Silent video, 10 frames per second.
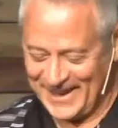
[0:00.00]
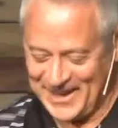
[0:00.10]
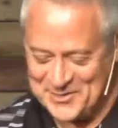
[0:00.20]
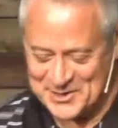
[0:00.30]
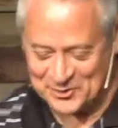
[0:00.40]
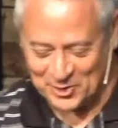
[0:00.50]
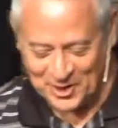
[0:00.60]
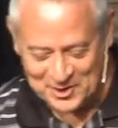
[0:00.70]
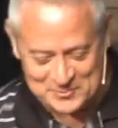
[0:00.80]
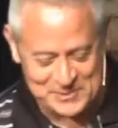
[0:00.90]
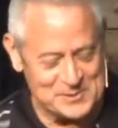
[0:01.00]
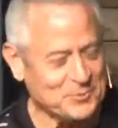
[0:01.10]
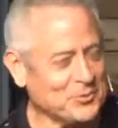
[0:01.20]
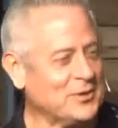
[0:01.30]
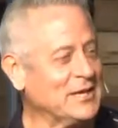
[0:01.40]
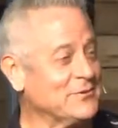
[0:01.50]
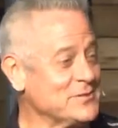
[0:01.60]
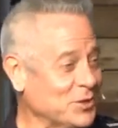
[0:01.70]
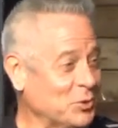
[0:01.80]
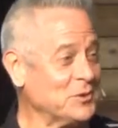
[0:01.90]
I think a lot of people think of
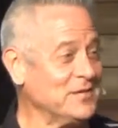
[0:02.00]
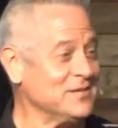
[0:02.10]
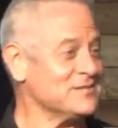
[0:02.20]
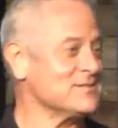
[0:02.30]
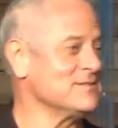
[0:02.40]
his holiness